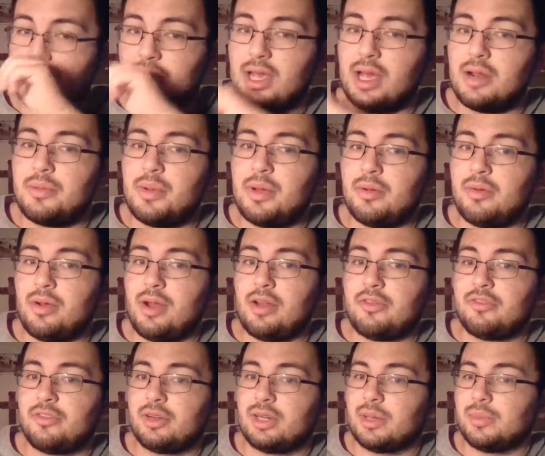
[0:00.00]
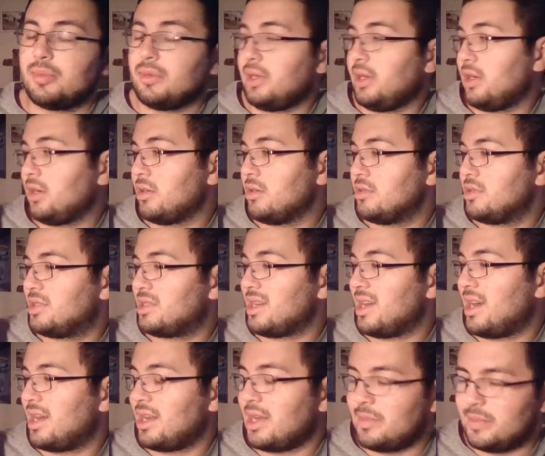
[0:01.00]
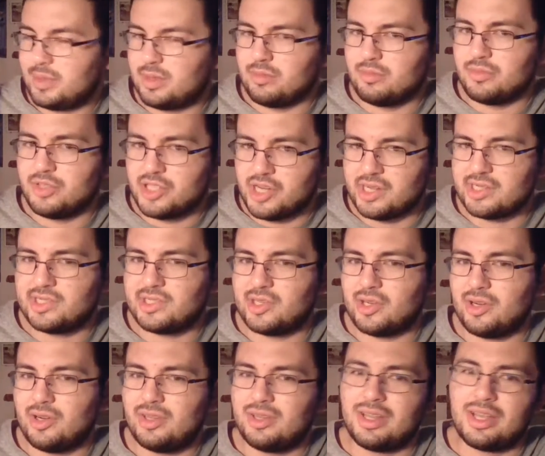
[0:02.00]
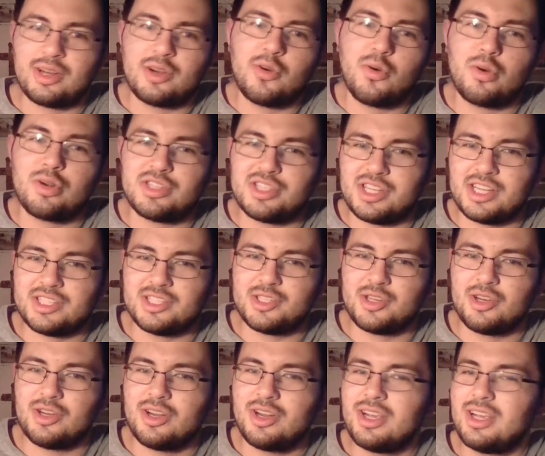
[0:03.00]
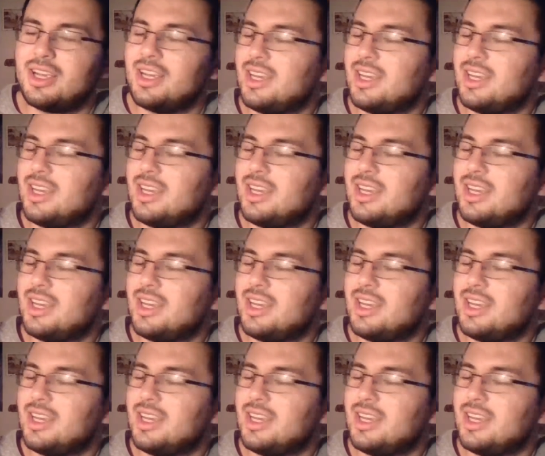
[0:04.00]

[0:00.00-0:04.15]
I had a pet rat for a couple of years. I named him Jester, like Court Jester.